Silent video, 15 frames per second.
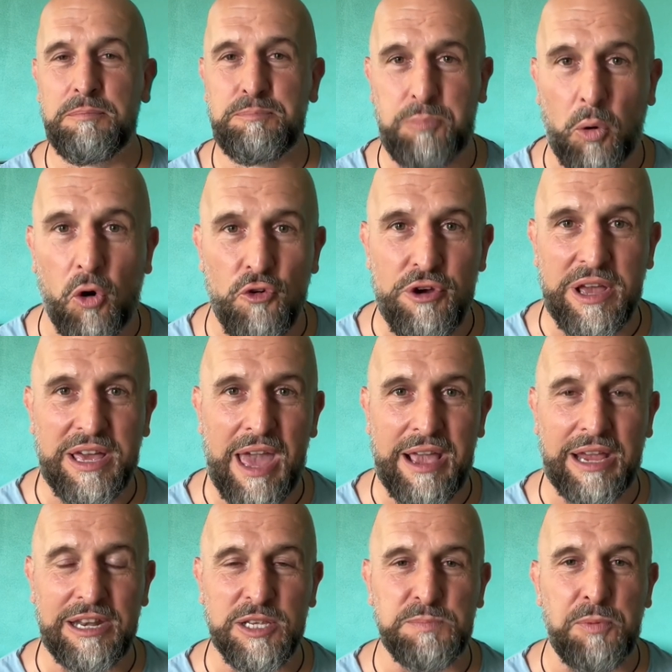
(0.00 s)
Boring
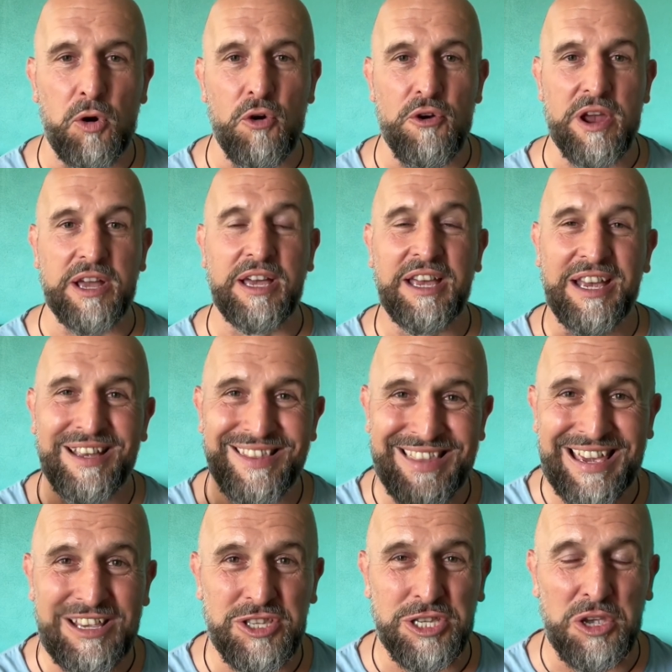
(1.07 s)
kicking is boring.
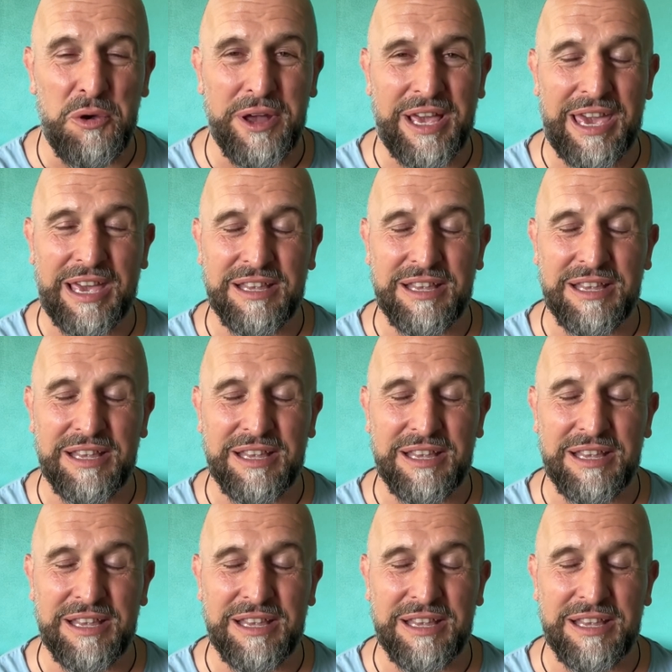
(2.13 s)
These two